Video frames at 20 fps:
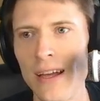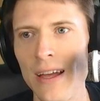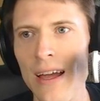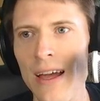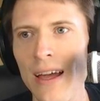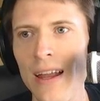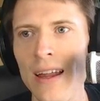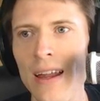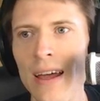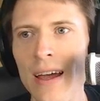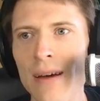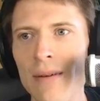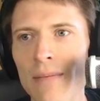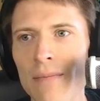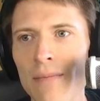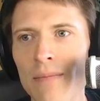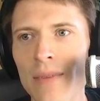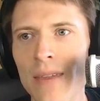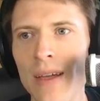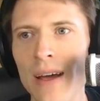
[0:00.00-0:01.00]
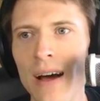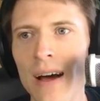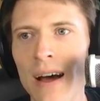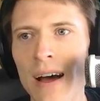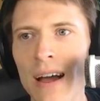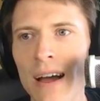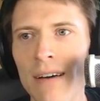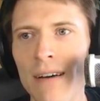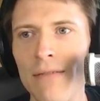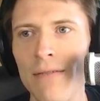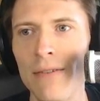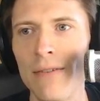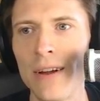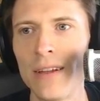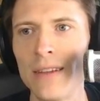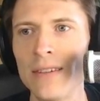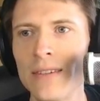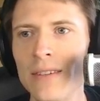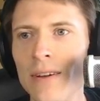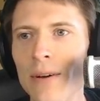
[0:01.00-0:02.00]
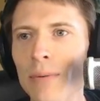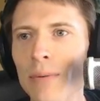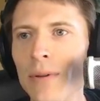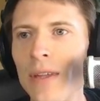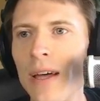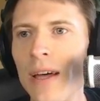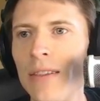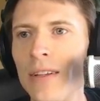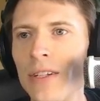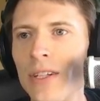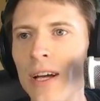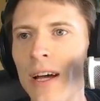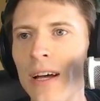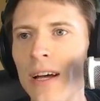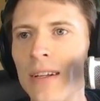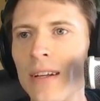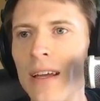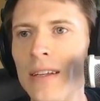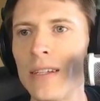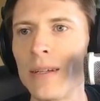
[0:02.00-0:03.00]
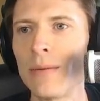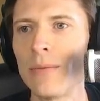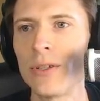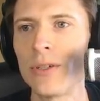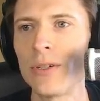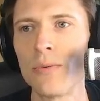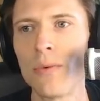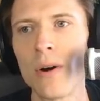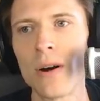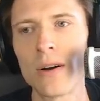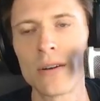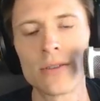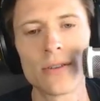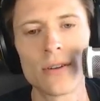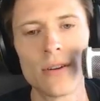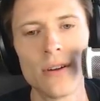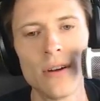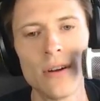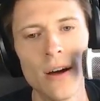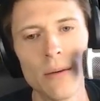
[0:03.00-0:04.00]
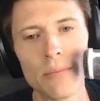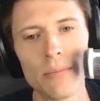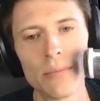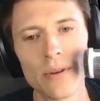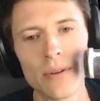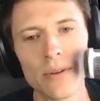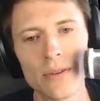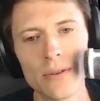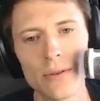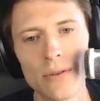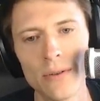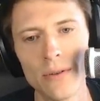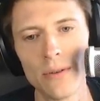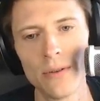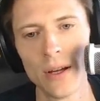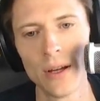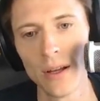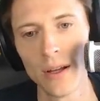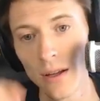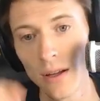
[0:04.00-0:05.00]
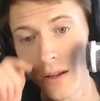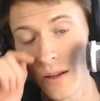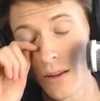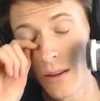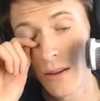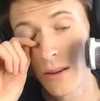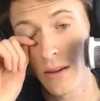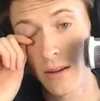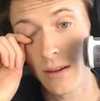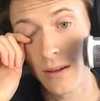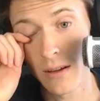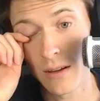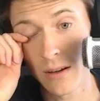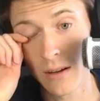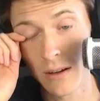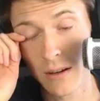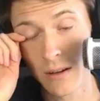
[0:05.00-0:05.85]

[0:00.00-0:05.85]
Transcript: NM, I have friends. I'll put that in the chat in case someone just walks up to the